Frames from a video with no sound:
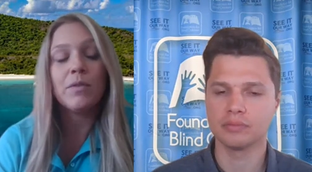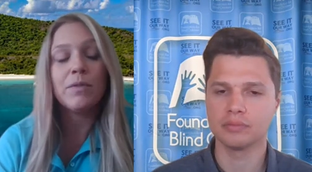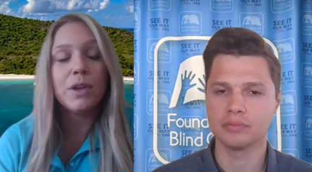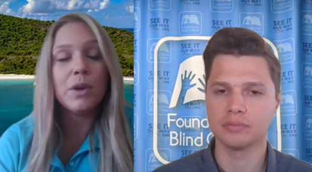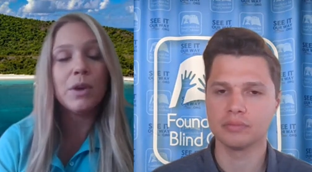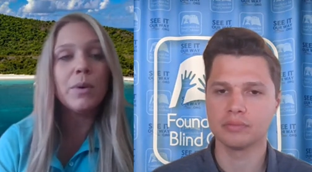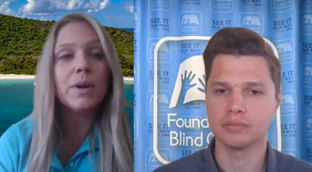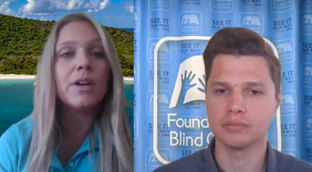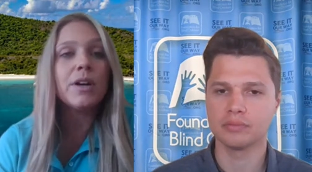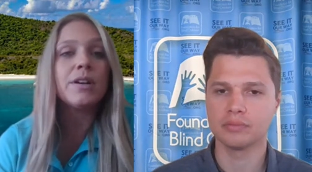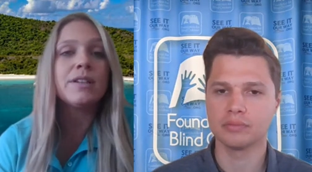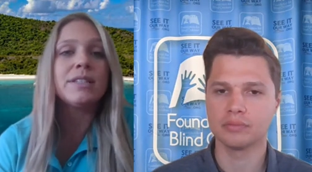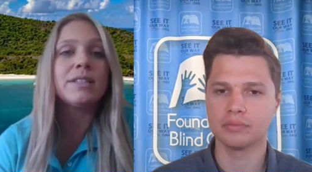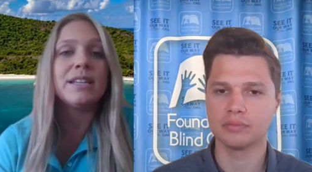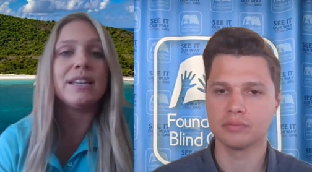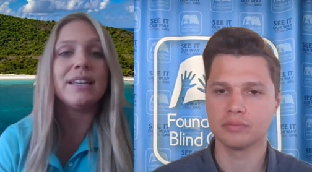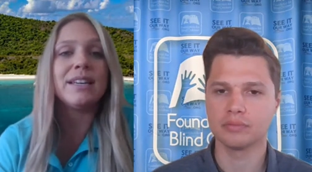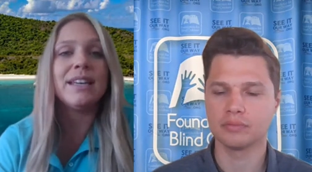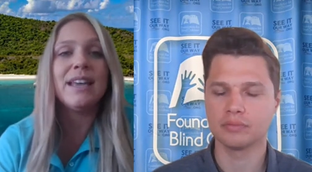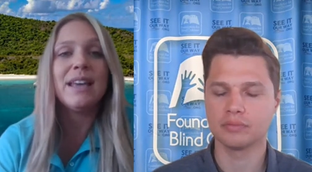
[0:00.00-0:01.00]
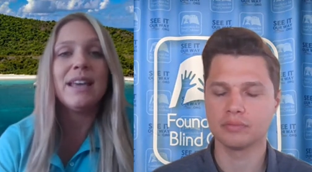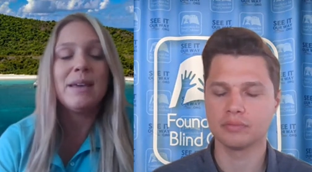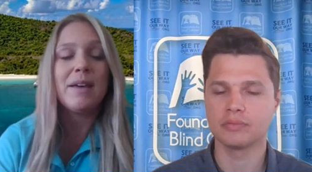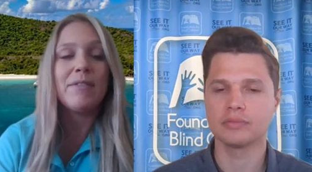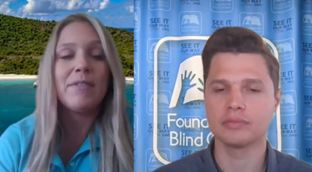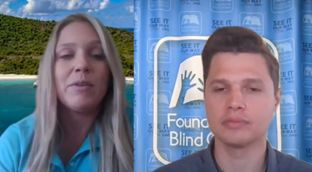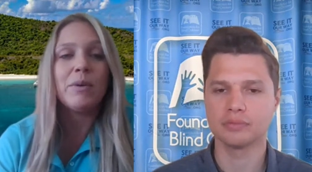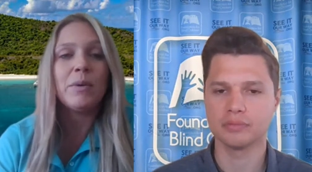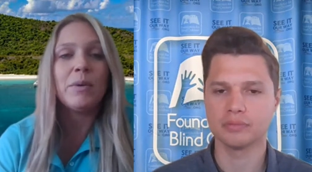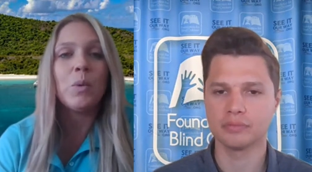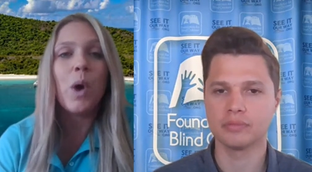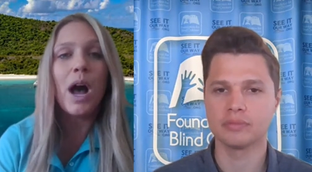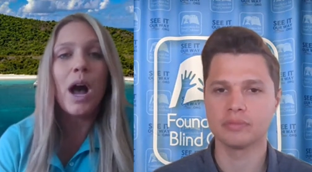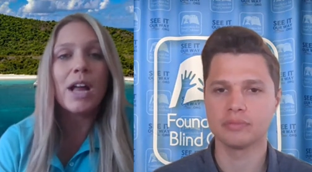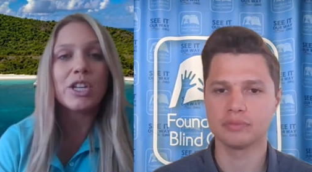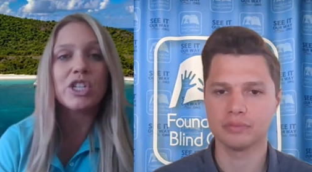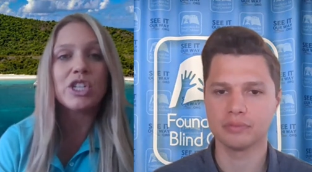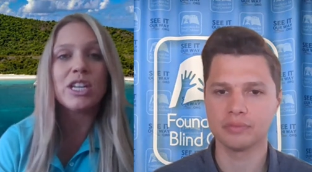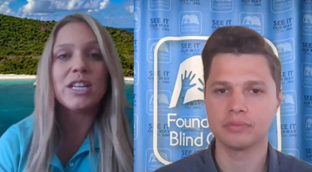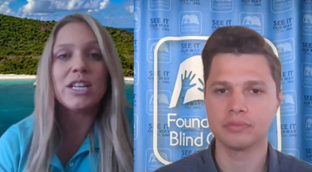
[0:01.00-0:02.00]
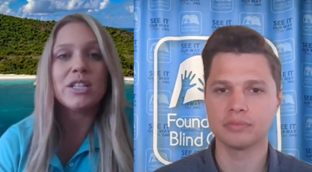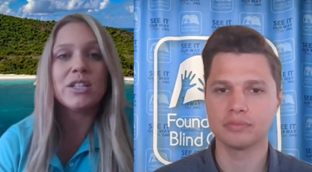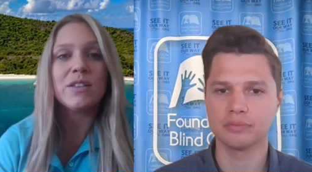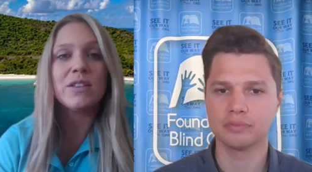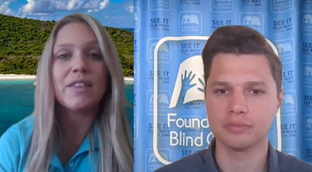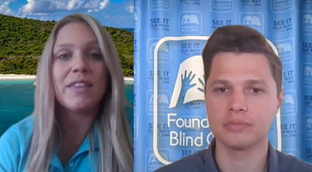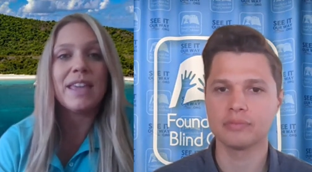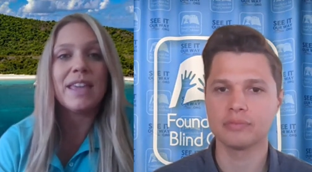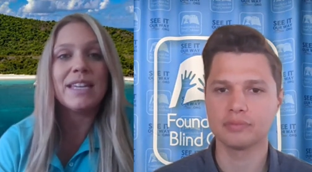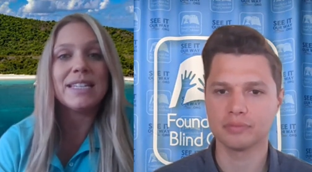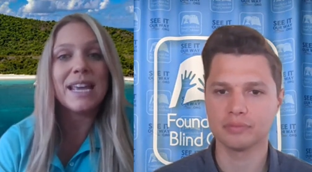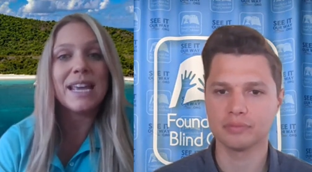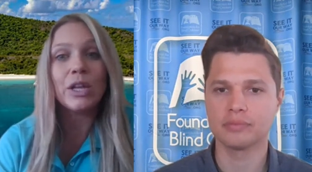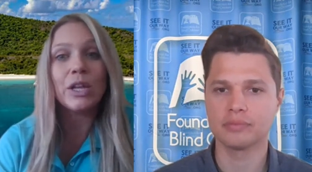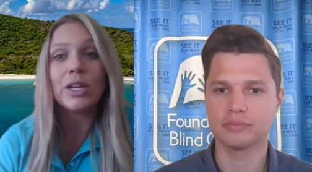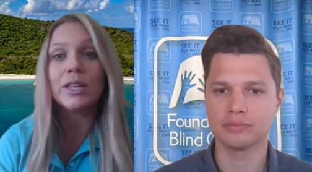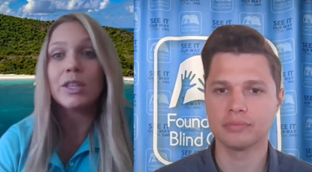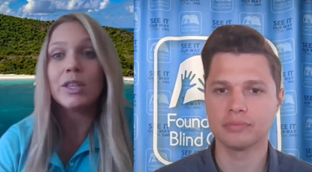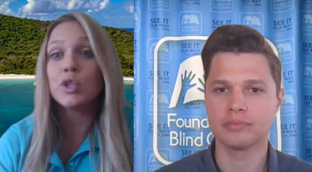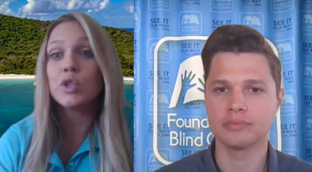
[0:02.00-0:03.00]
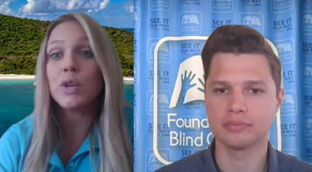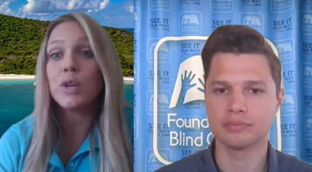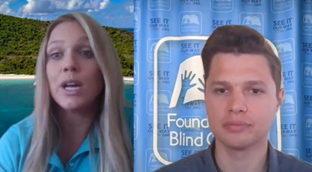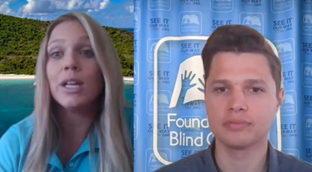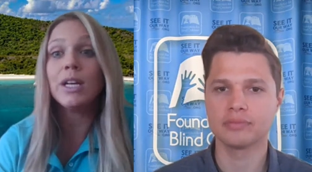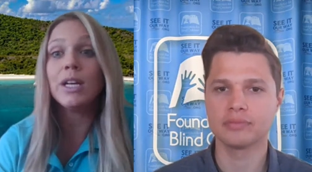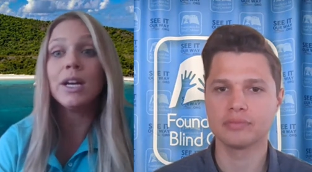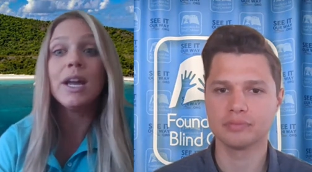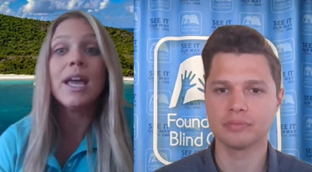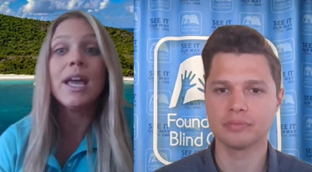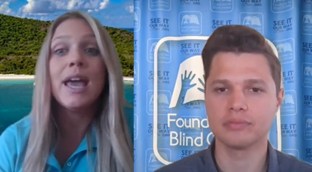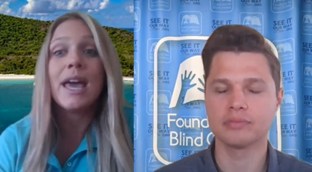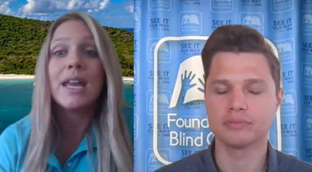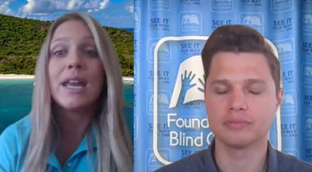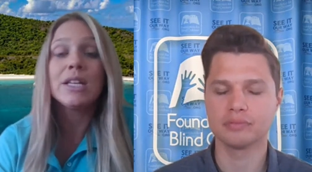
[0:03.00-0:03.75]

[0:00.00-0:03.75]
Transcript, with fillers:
Speaker 1: viewers and everyone watching so that they can take a look at the trailer.